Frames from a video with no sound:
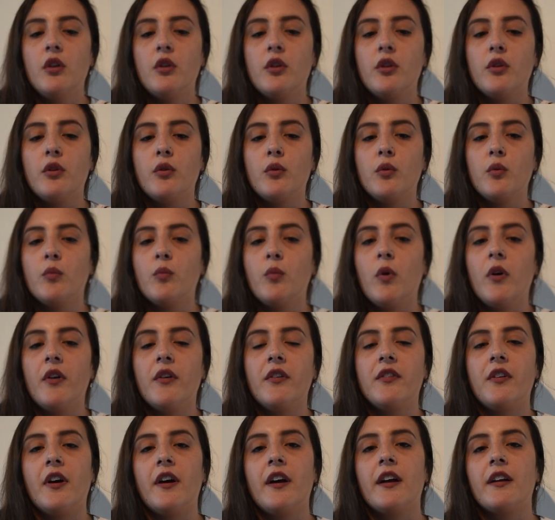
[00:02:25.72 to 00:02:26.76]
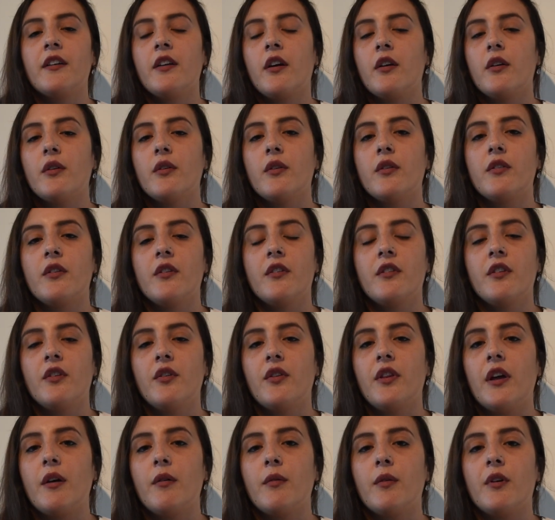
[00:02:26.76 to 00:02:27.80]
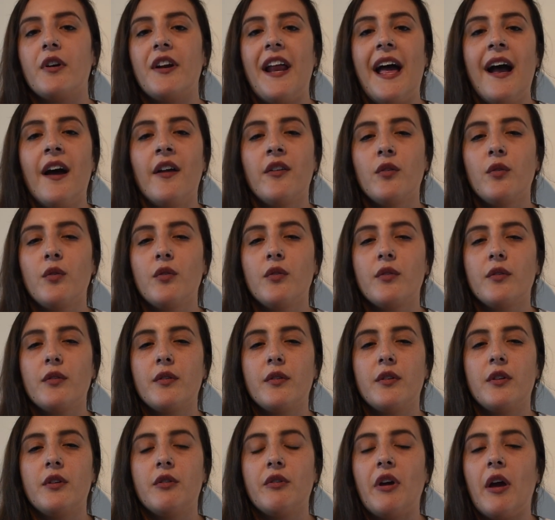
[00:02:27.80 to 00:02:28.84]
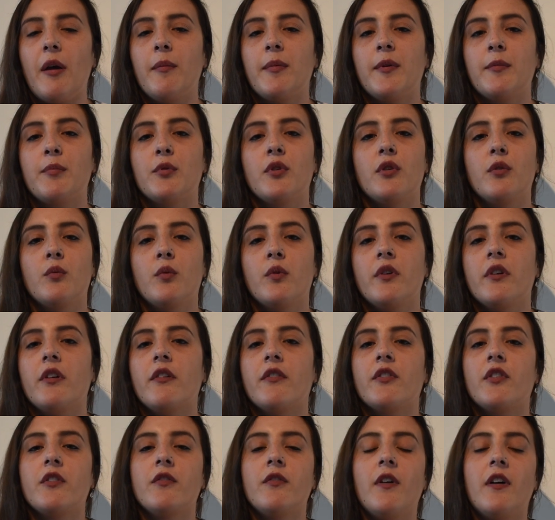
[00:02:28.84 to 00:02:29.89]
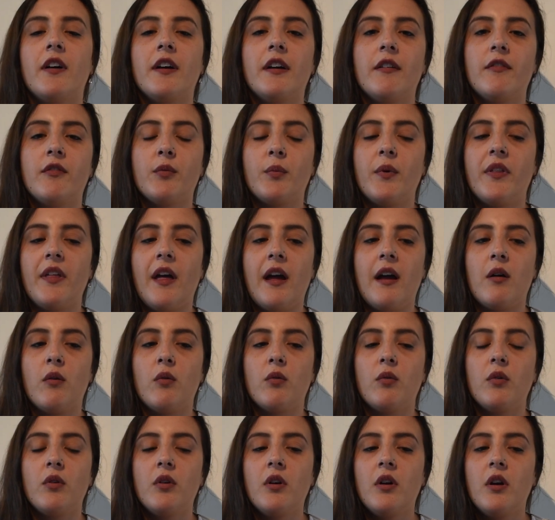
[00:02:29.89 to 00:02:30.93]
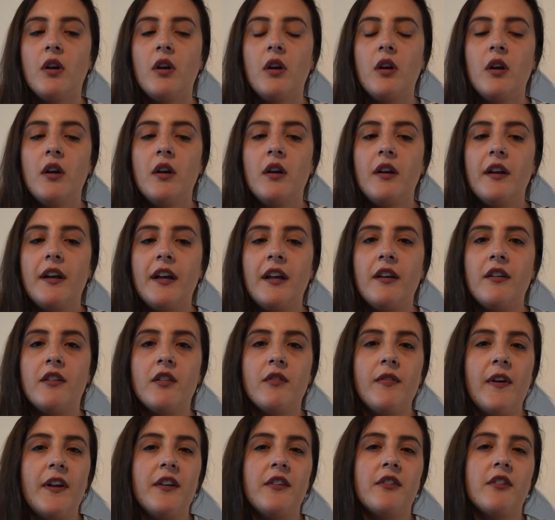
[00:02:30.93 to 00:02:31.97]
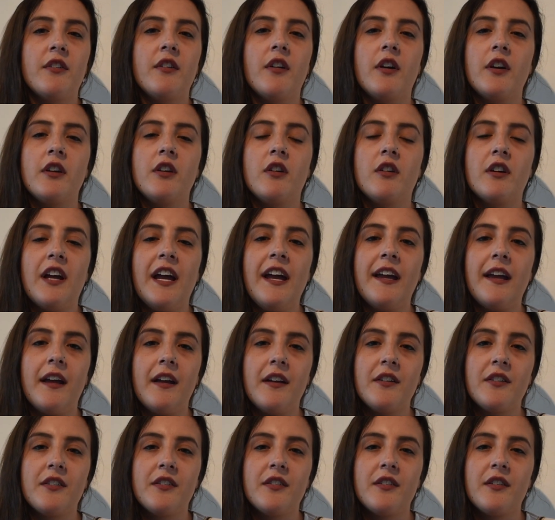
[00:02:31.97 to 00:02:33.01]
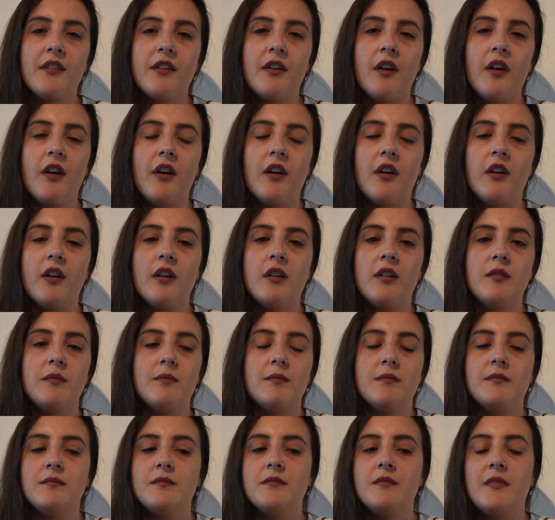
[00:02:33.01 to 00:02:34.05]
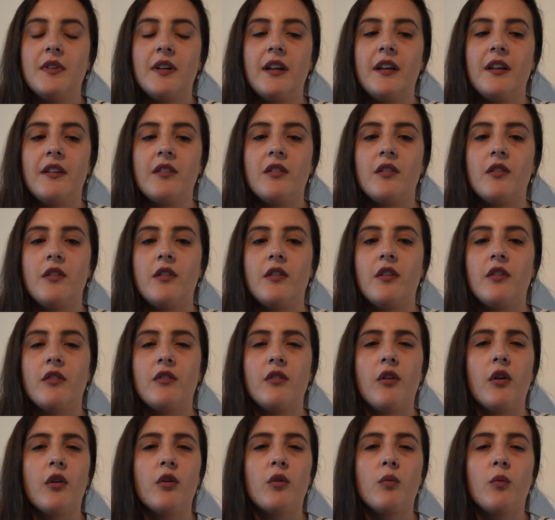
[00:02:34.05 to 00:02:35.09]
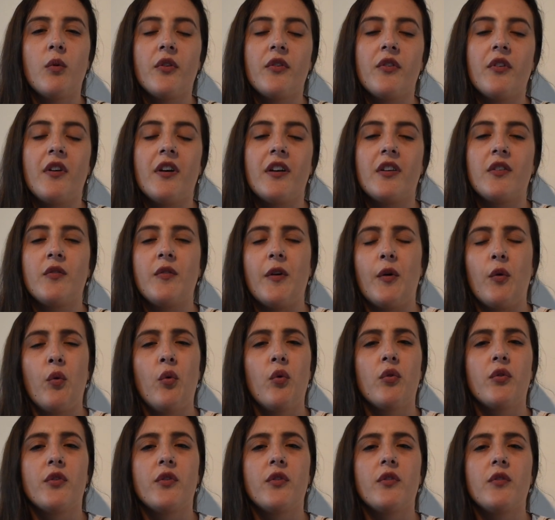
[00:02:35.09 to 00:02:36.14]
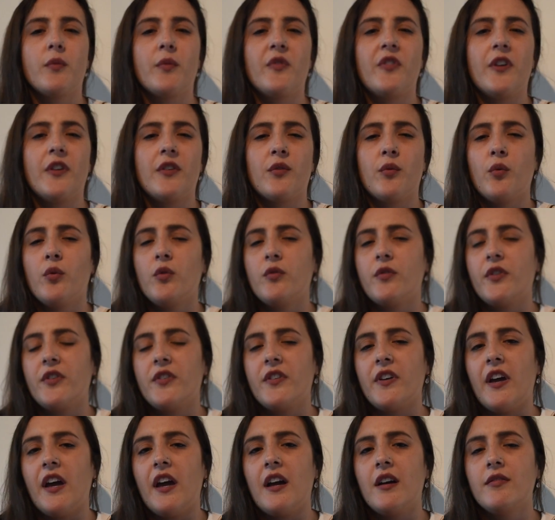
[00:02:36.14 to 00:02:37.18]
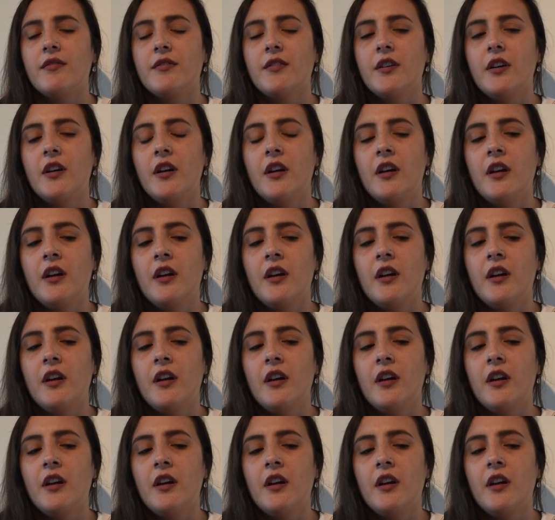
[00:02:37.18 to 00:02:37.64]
who weren't diagnosed until they were an adult. You get people who wouldn't have survived without intervention at a young age. There's no one size fits all for CF,